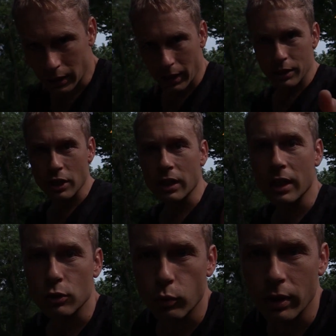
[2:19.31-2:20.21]
This thing
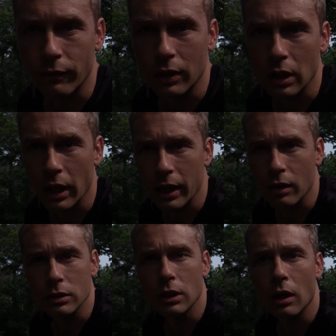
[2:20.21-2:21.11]
gets rid of
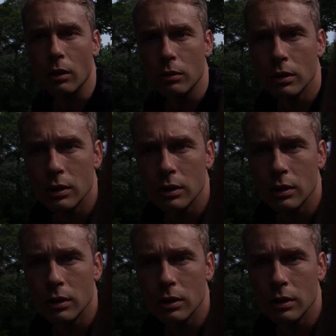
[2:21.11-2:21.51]
glare, so.